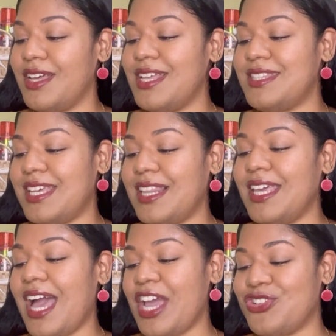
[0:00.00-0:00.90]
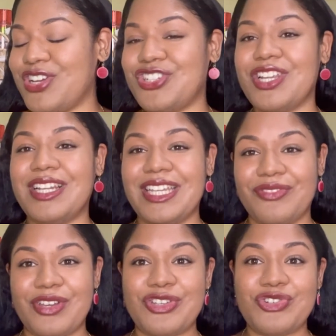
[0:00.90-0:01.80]
Daily Hydration
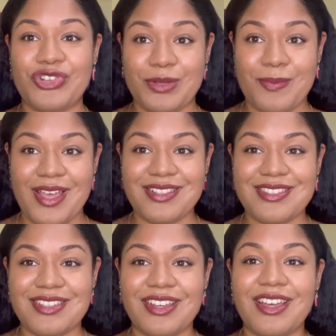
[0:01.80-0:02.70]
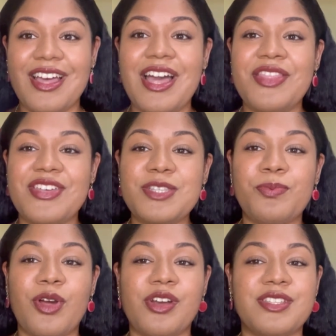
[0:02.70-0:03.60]
Leave-In Treatment. This
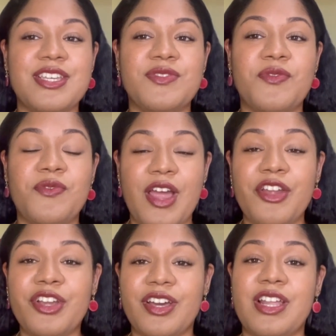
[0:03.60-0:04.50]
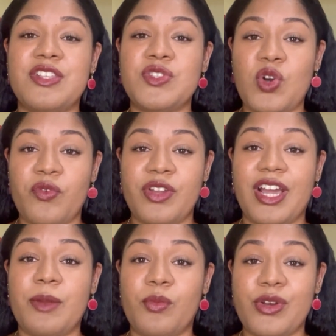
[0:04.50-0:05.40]
product is very good at
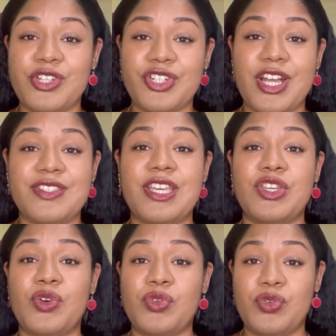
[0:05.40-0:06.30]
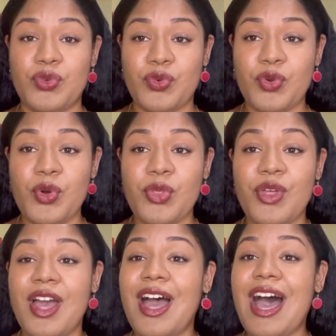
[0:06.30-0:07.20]
softening and moisturizing your new
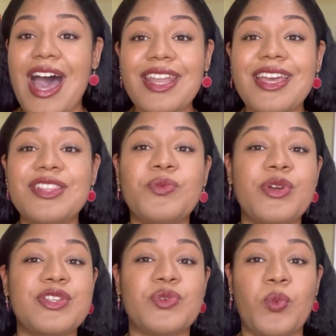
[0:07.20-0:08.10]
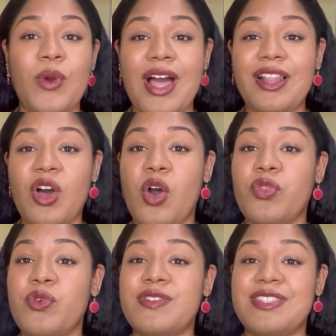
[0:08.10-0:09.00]
growth, and it works well
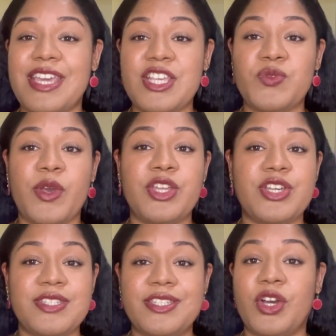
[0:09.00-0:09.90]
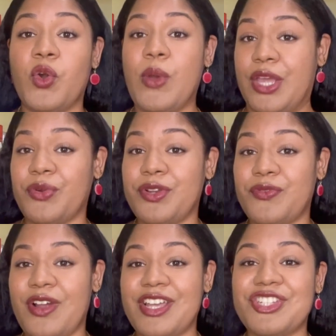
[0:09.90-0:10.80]
on those days where you just need a quick
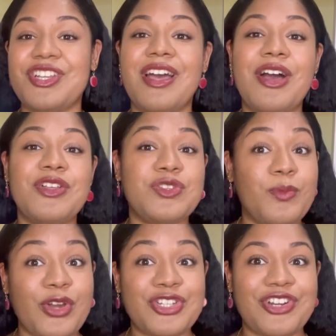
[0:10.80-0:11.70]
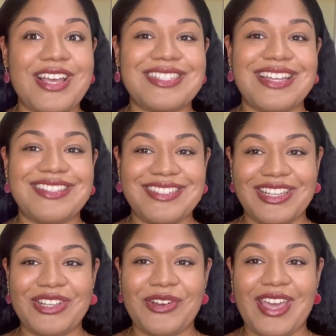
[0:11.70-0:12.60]
refresh to moisturize and
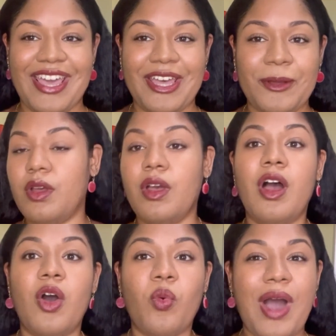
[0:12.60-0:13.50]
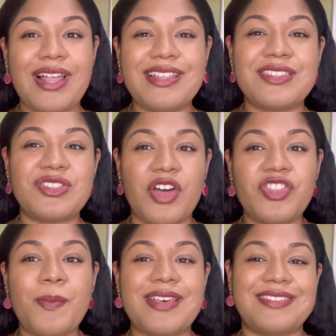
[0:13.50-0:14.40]
seal your hair. While it's
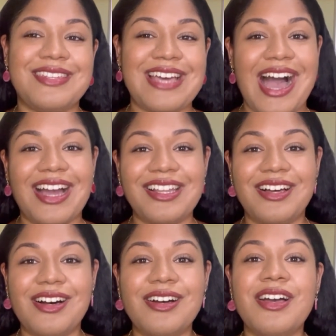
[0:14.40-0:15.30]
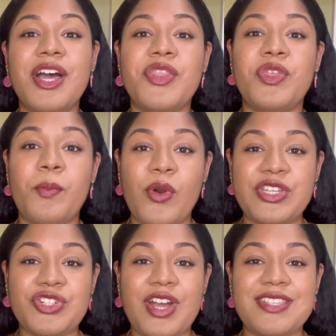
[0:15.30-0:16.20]
not the best detangler, the
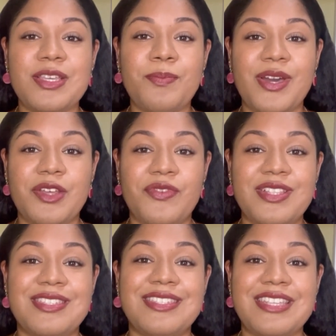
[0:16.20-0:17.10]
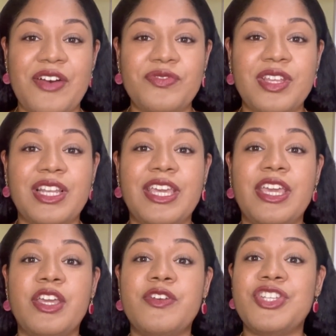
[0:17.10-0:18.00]
moisturizing benefits
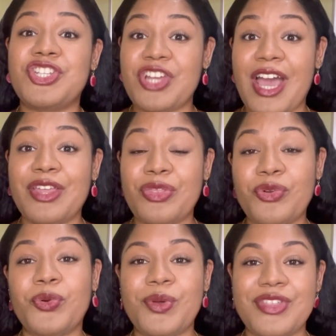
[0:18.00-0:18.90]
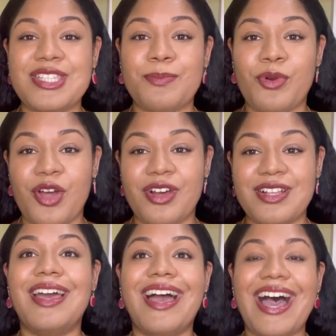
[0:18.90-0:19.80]
definitely shine through with this
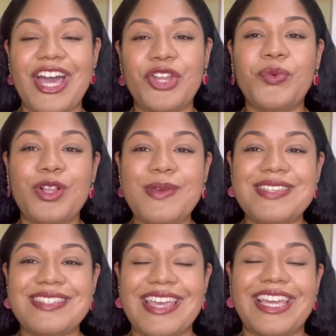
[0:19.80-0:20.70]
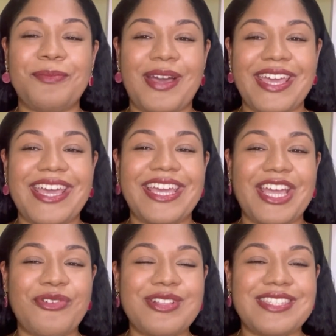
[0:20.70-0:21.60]
product, and it will be staying in my hair
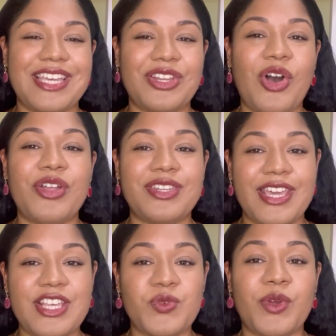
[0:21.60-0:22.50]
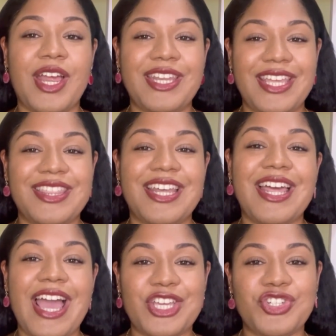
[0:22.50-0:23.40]
care routine on days where I need
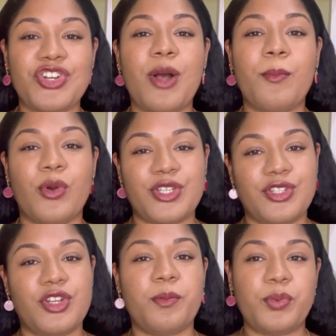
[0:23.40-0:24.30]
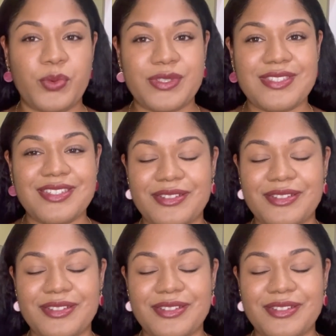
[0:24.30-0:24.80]
that extra moisture boost.